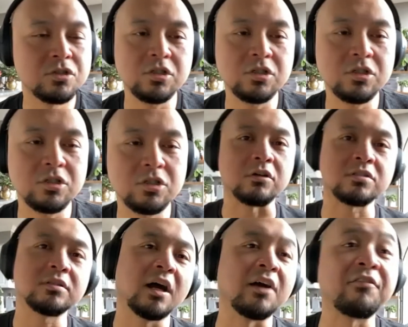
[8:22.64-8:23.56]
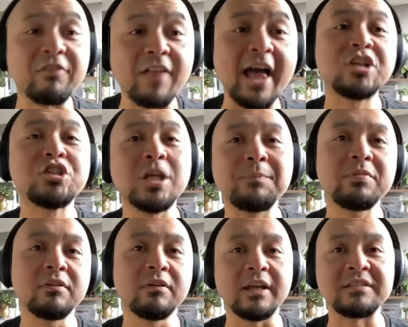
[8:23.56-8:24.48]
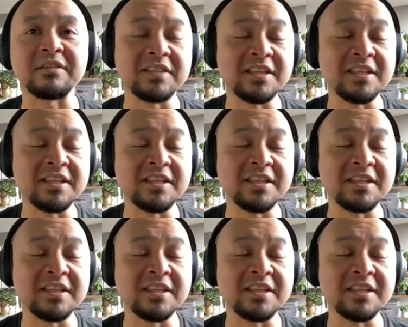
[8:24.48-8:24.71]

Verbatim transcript: Sure, of course. Our flagship is a